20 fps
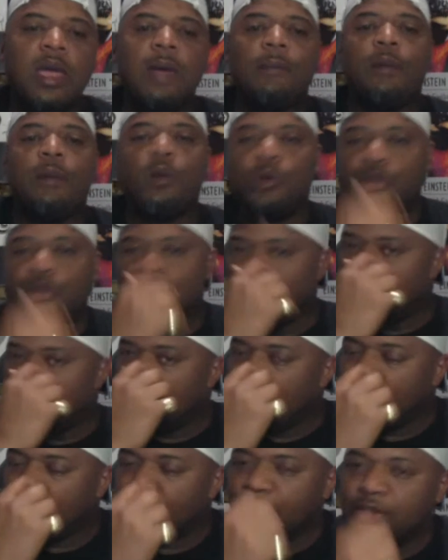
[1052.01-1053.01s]
But when you get
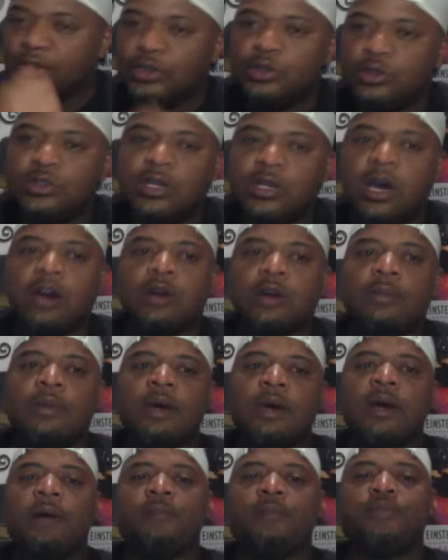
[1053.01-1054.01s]
on here and you talk
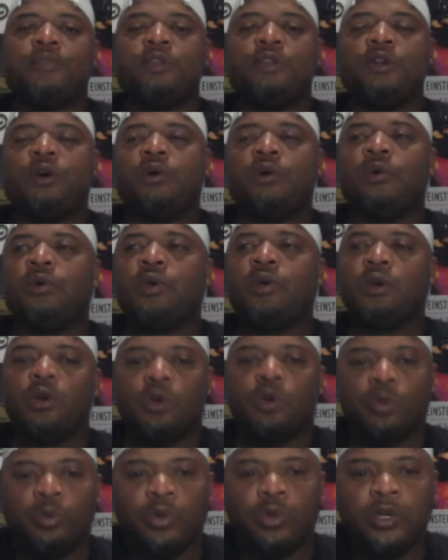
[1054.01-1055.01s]
about
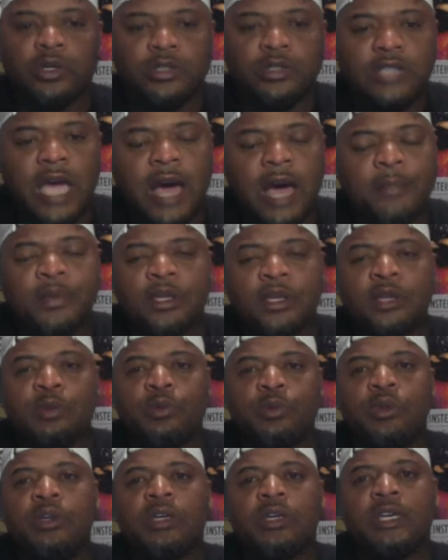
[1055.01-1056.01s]
real topic and
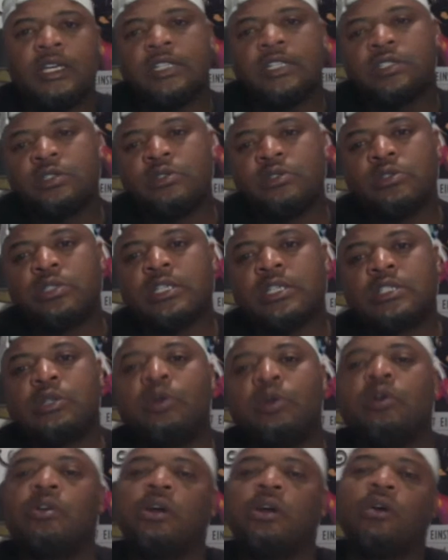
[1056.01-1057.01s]
real issues that's
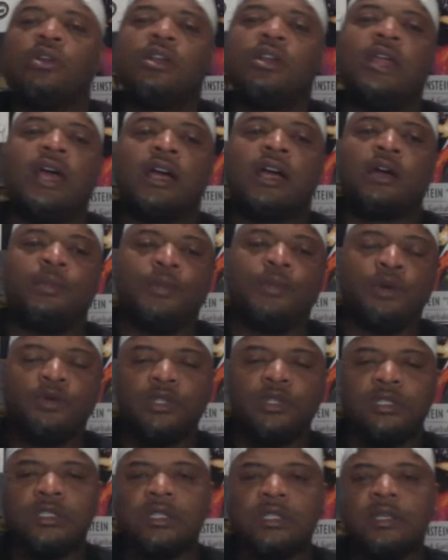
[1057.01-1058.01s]
going on in our
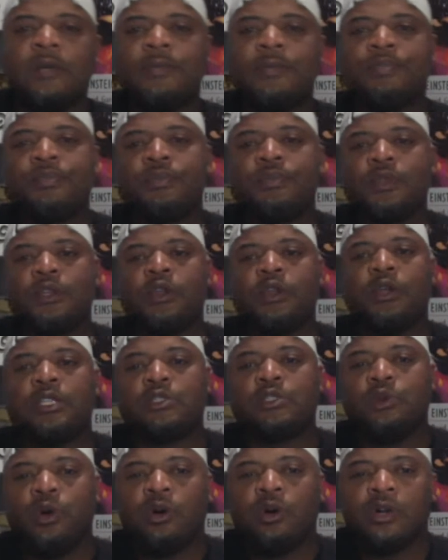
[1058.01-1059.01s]
community, that's
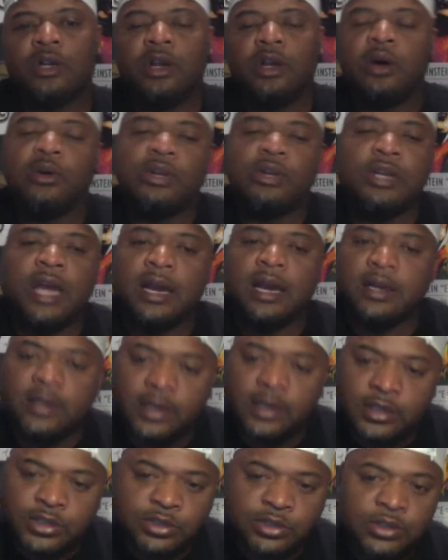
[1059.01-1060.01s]
going on in our
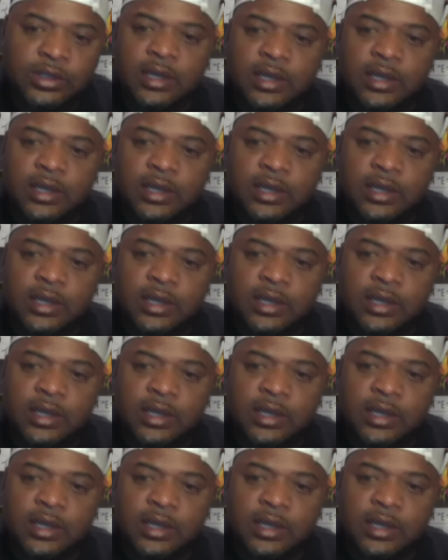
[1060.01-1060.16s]
country,